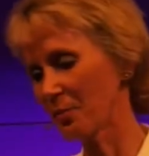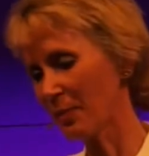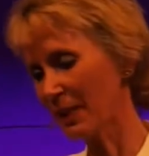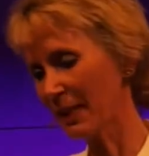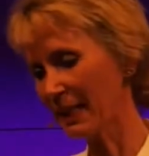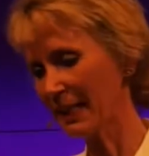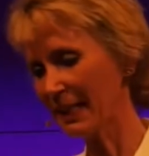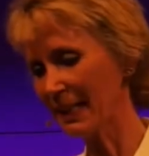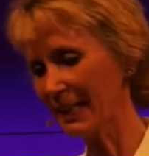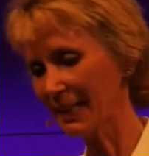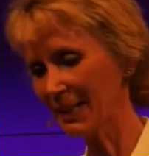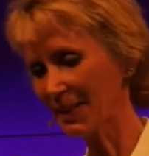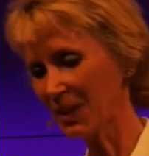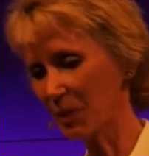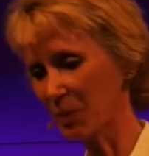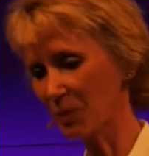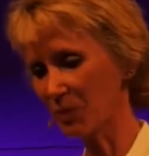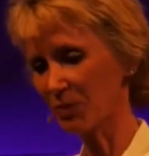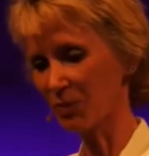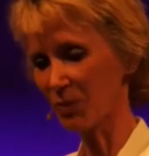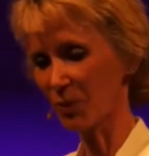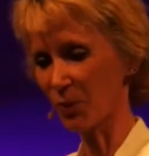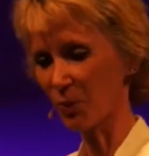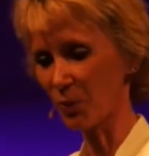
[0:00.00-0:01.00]
Media, the
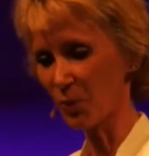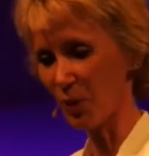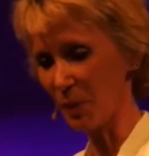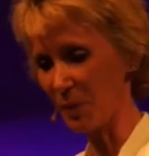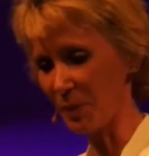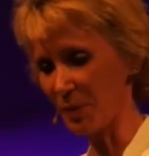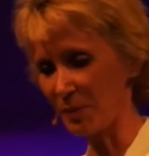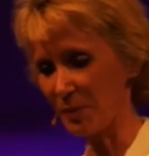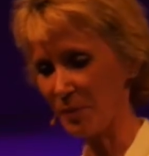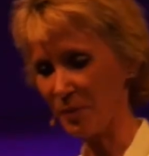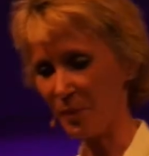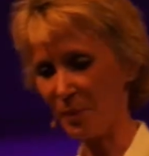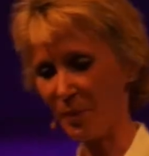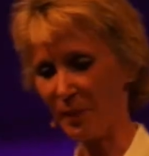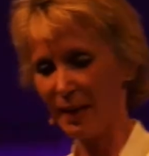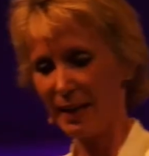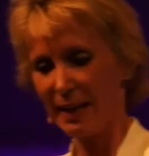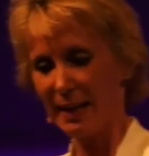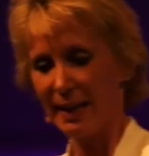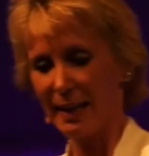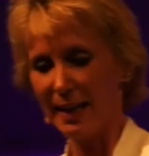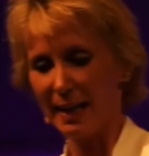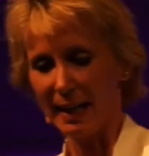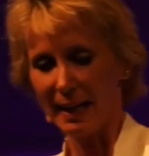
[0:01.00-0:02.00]
number 4 Women.
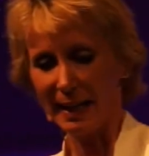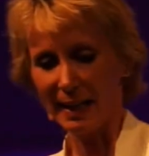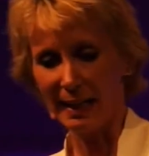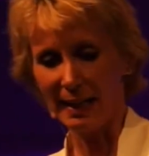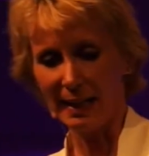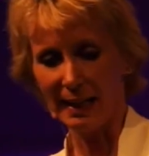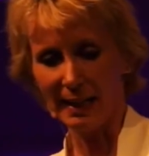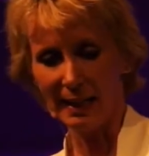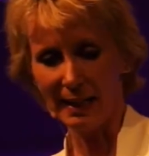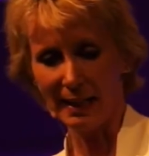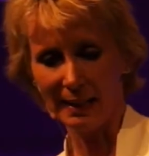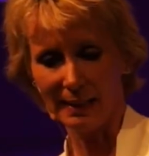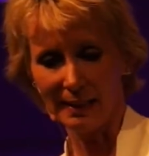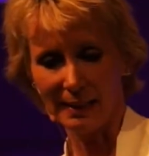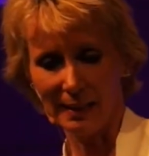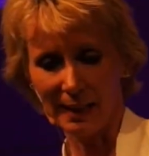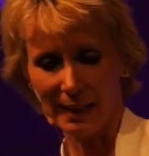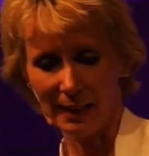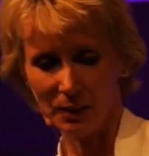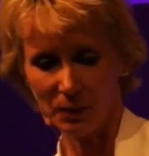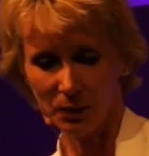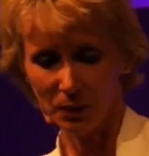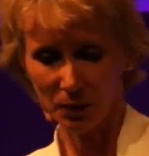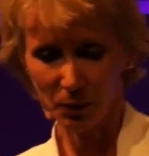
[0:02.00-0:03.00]
And
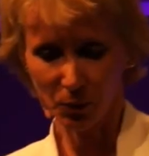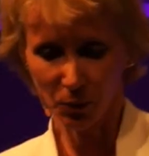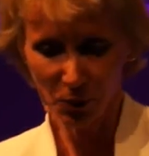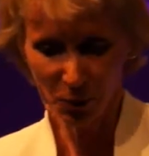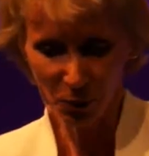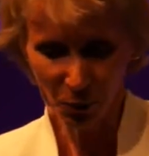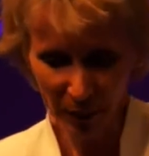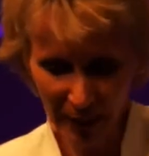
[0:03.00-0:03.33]
the